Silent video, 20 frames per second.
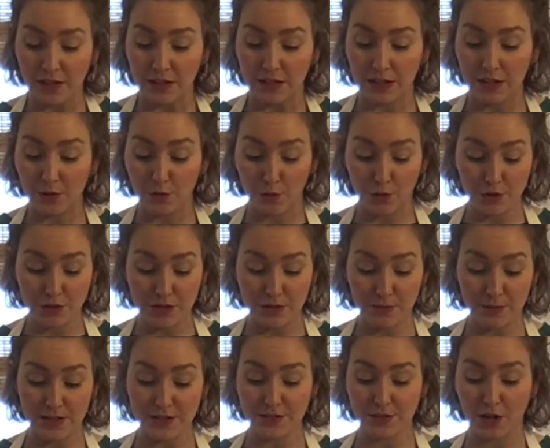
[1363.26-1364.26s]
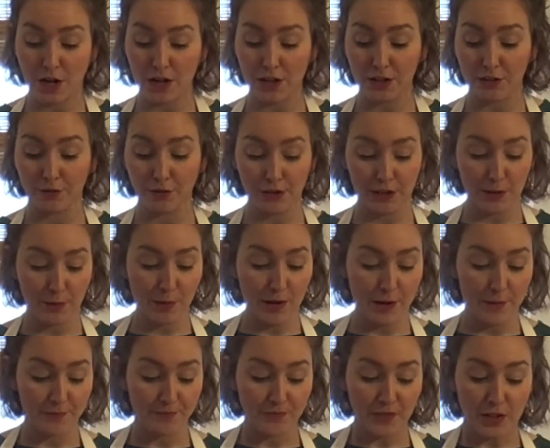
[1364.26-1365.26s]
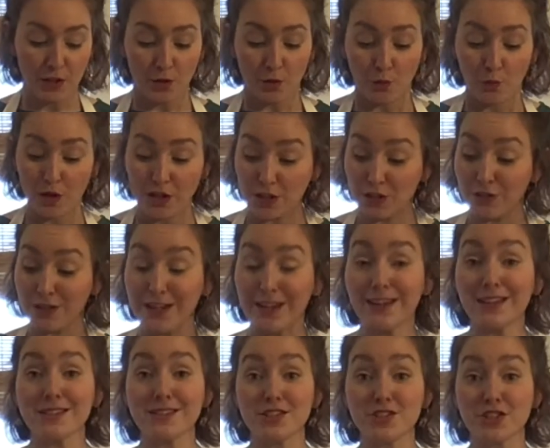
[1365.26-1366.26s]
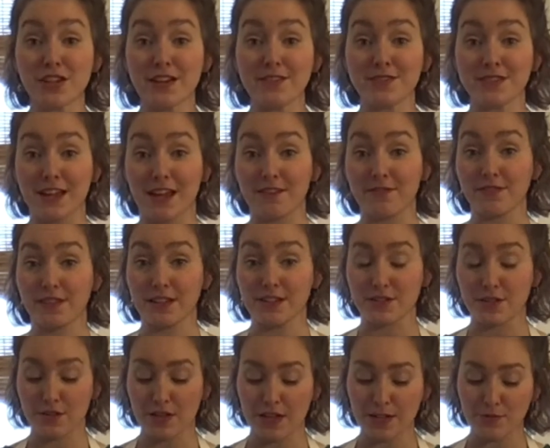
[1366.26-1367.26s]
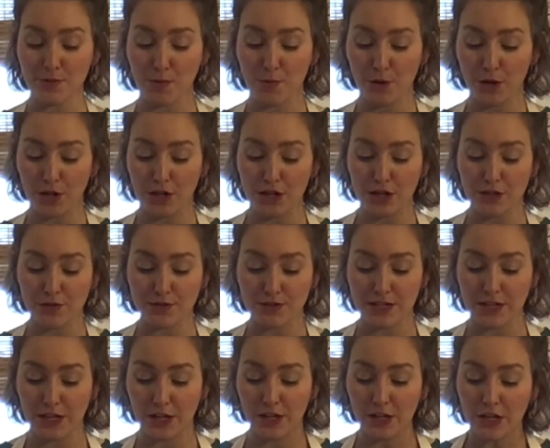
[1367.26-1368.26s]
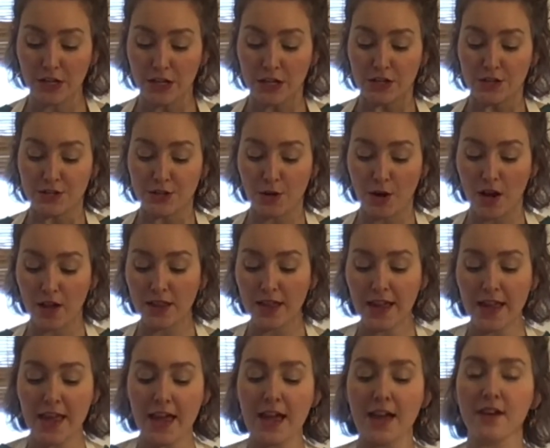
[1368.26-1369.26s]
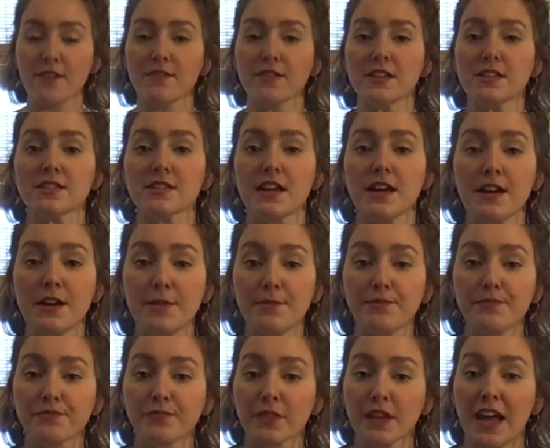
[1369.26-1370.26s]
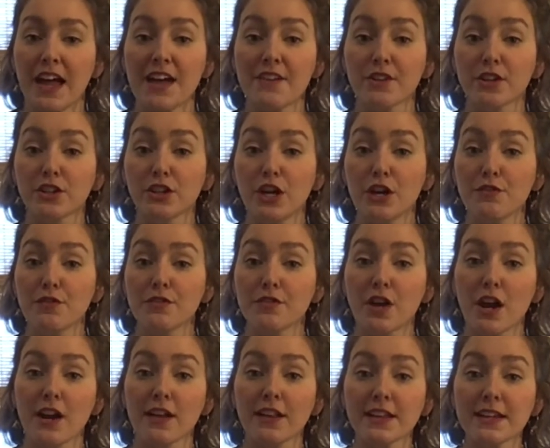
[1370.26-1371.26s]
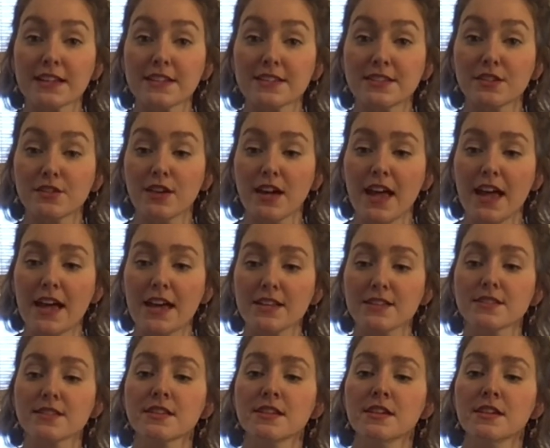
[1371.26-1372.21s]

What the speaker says: in order to mince garlic really well. What you need is a chef's knife, and so that's what we're going to use here. So all I have is I have a clove of garlic. It still has